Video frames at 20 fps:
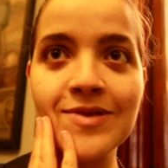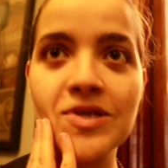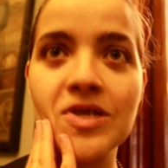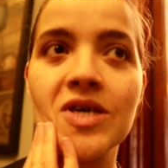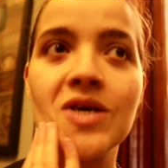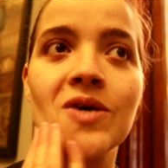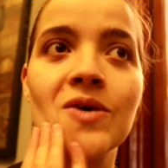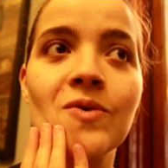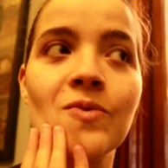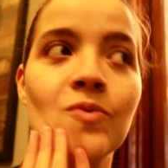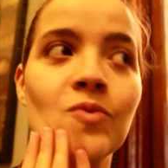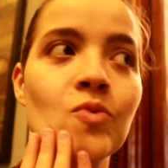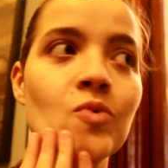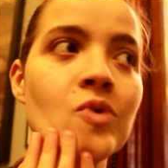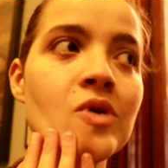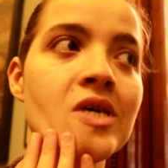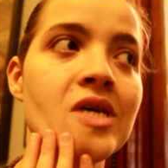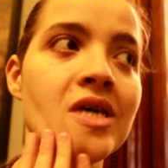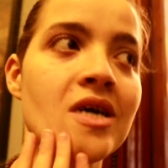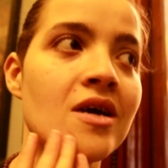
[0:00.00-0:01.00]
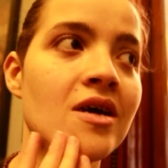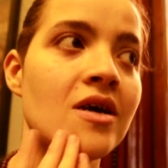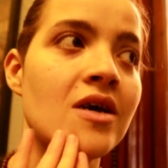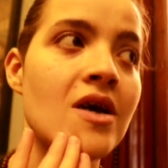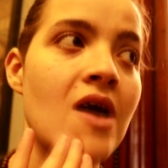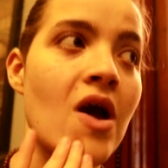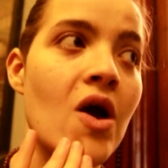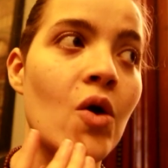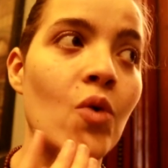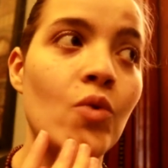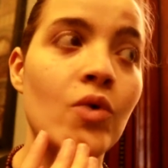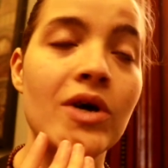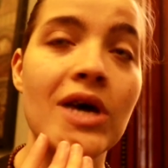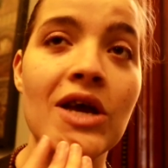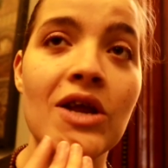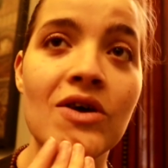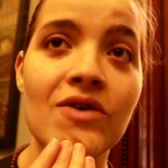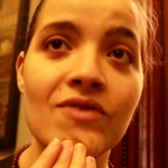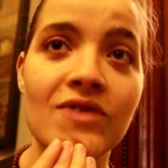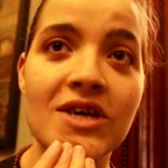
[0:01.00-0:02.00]
So, we
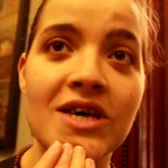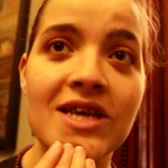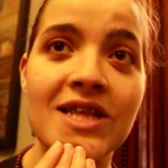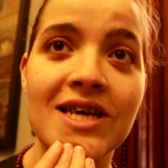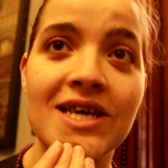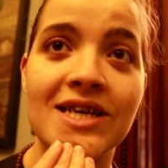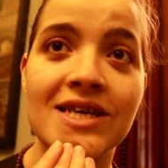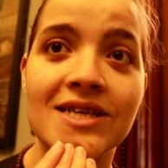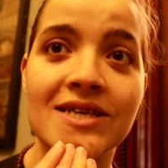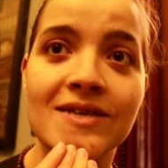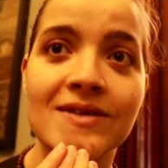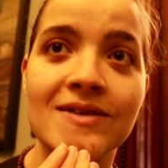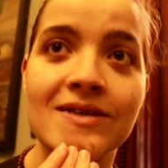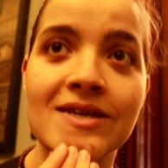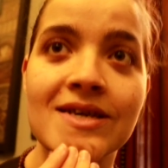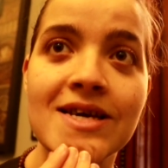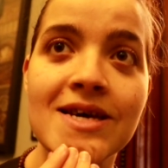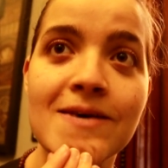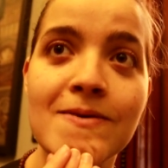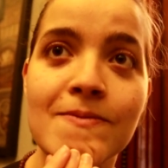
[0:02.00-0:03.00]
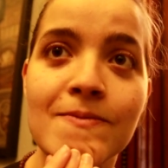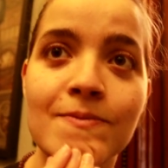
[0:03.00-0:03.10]
head over there then. Yep.